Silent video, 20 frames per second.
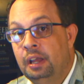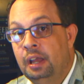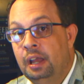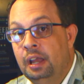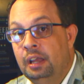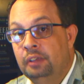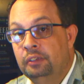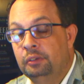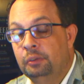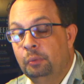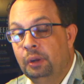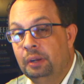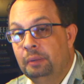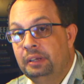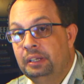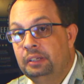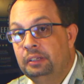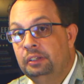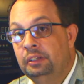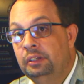So what I'm
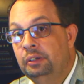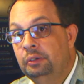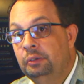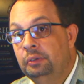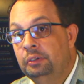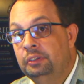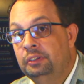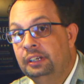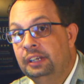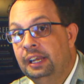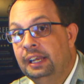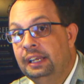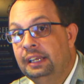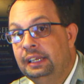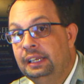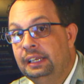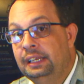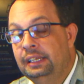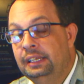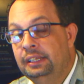going to do today
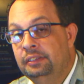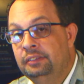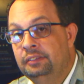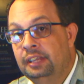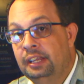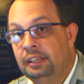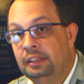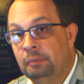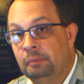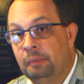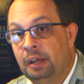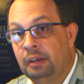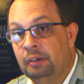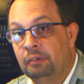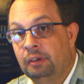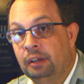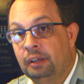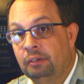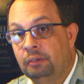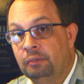is take the
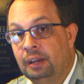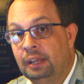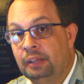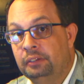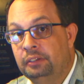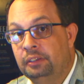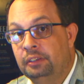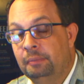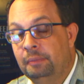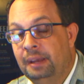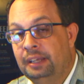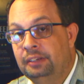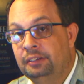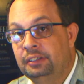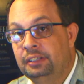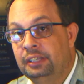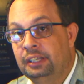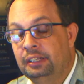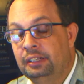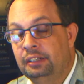monorail around to the Magic
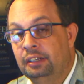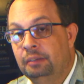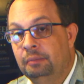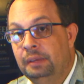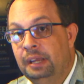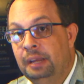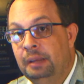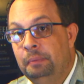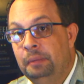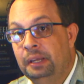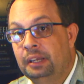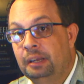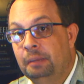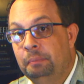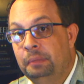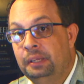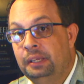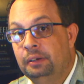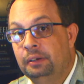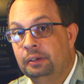Kingdom and pick up
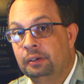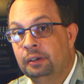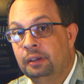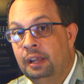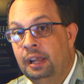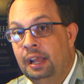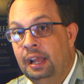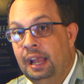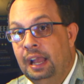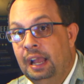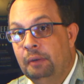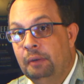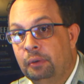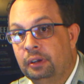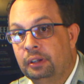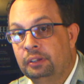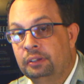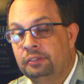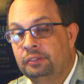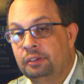Peter, and
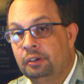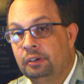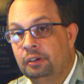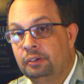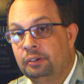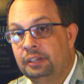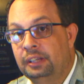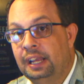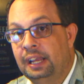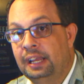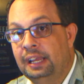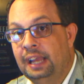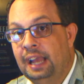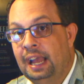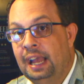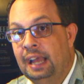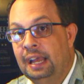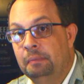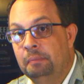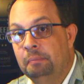to start our day
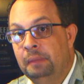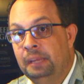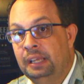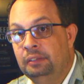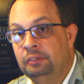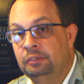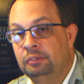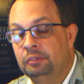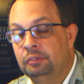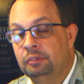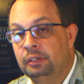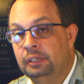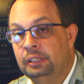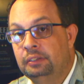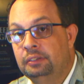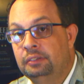at Main Street.